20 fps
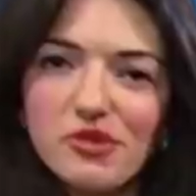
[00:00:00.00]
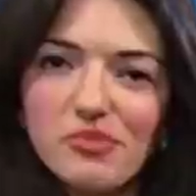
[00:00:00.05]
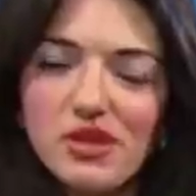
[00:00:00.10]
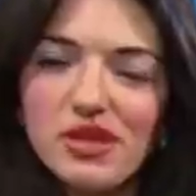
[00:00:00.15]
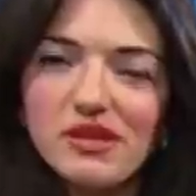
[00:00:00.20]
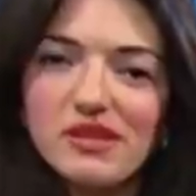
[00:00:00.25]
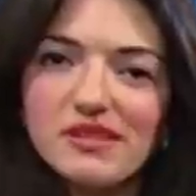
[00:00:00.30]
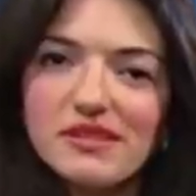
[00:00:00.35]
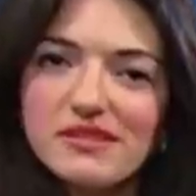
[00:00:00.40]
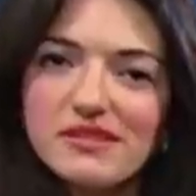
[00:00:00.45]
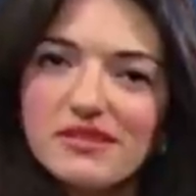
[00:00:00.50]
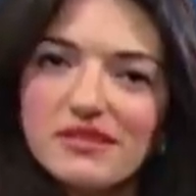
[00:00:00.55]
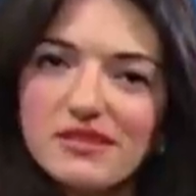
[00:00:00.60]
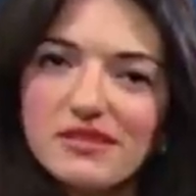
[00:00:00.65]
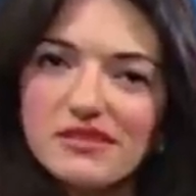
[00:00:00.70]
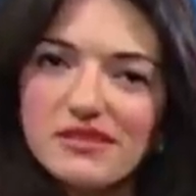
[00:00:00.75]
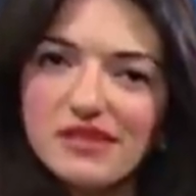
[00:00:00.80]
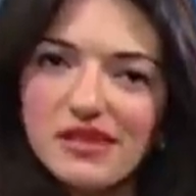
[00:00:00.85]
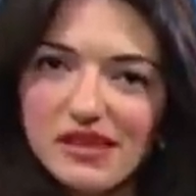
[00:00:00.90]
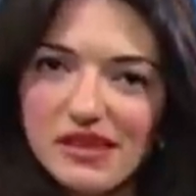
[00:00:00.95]
to the
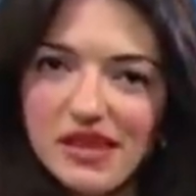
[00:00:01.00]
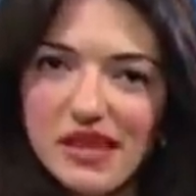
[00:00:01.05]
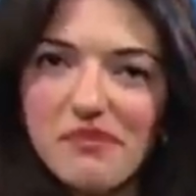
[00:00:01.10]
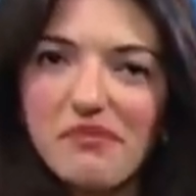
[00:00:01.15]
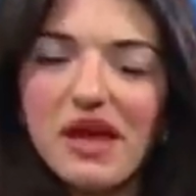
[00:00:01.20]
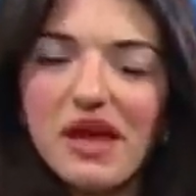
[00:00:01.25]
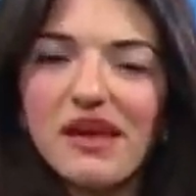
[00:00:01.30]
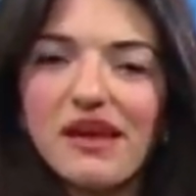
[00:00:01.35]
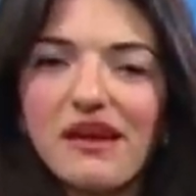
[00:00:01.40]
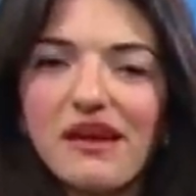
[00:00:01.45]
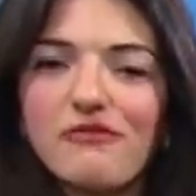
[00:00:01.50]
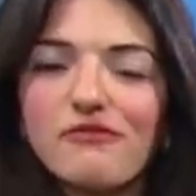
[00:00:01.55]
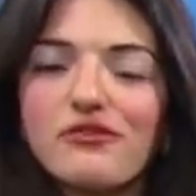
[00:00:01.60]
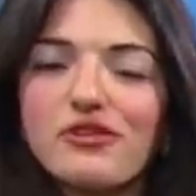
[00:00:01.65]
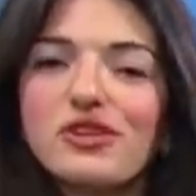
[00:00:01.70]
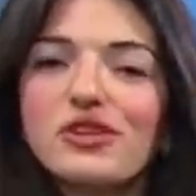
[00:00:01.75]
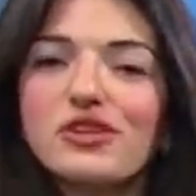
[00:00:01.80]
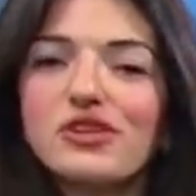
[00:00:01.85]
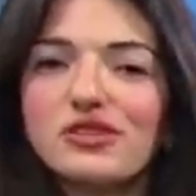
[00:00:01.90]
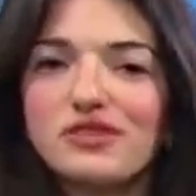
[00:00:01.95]
billions that they make
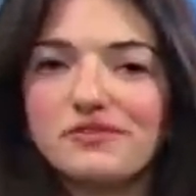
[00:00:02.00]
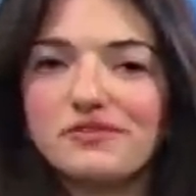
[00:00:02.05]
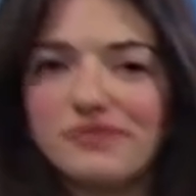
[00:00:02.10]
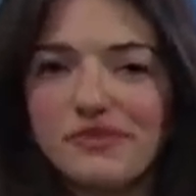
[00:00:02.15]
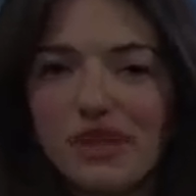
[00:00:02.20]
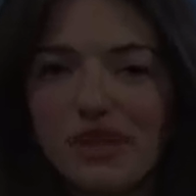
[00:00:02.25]
every year.